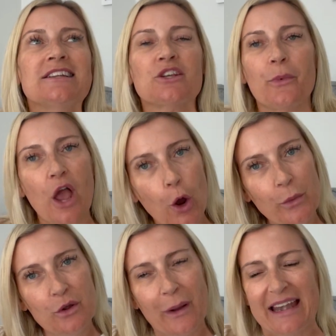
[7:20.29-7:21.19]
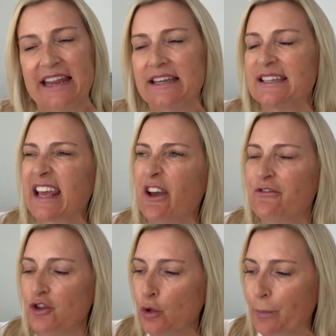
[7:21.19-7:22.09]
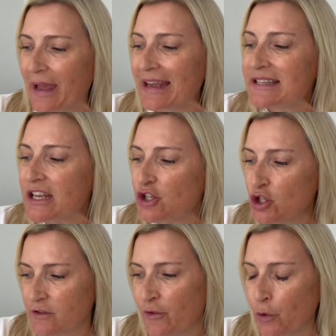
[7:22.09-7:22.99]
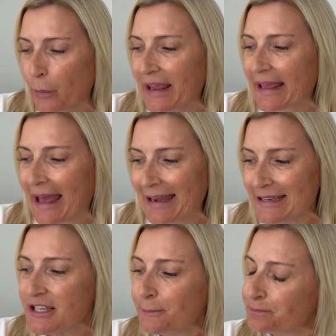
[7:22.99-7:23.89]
So we only went in to get a few bits just for the weekend.